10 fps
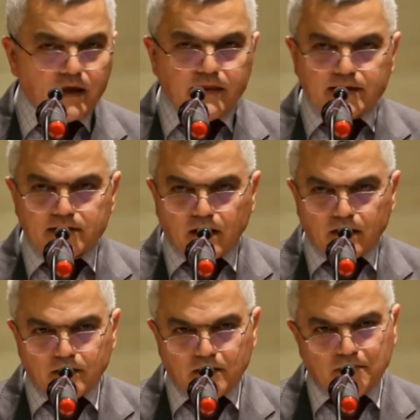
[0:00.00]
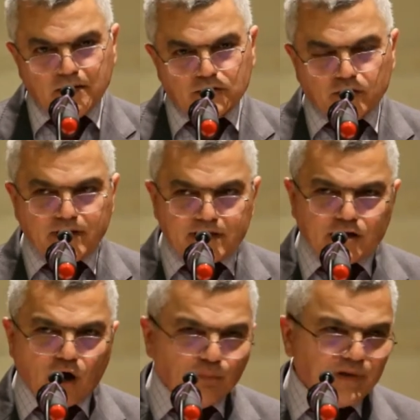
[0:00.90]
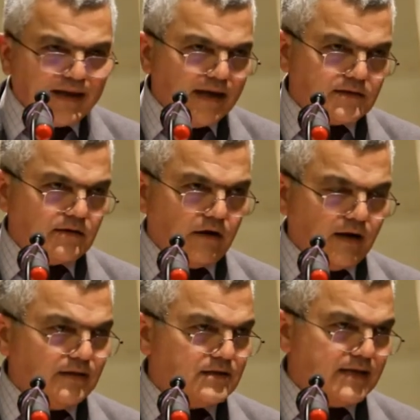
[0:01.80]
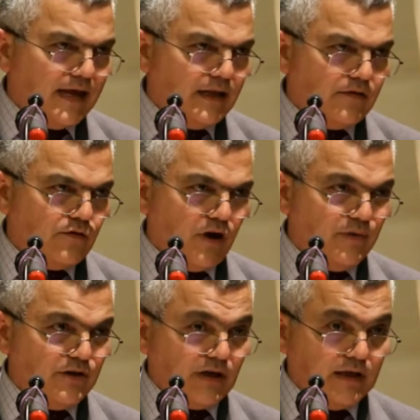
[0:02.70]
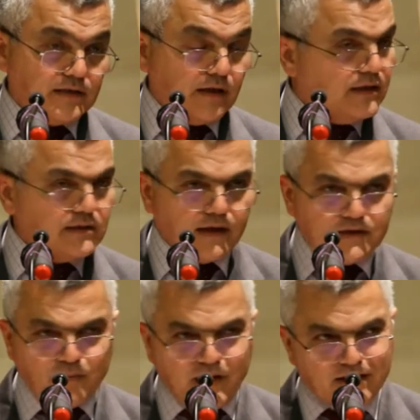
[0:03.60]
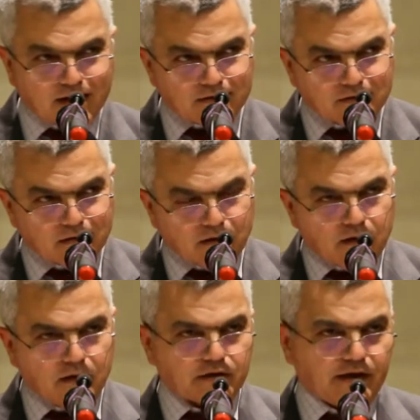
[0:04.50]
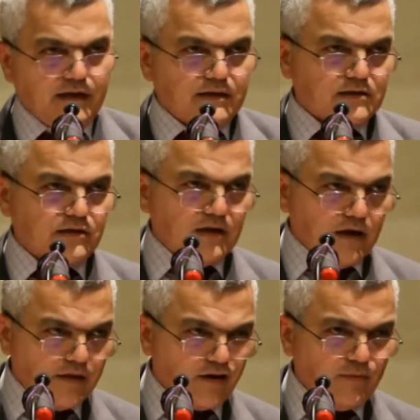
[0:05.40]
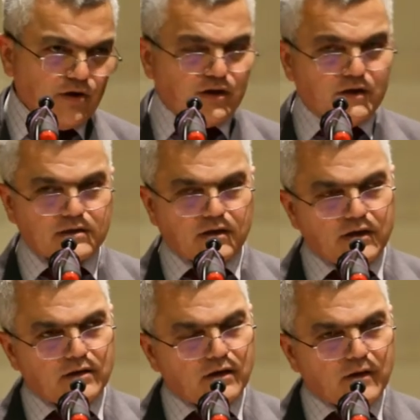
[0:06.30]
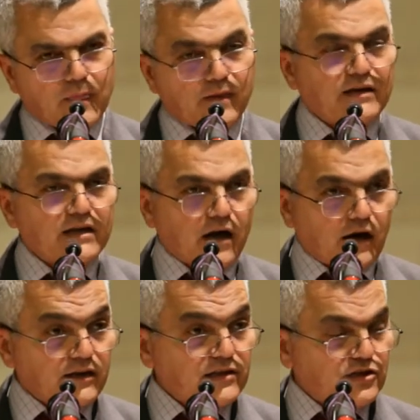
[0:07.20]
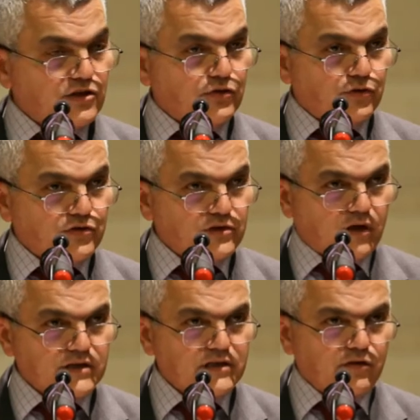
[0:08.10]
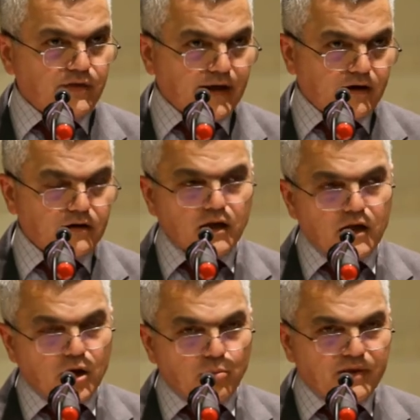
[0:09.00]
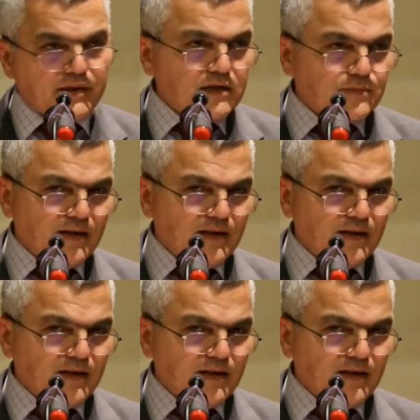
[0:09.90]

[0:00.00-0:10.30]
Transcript: This complicates our understanding of the Armenian genocide. This doesn't mean that Turkey doesn't deny the Armenian genocide. The denialist institutions are still there. But there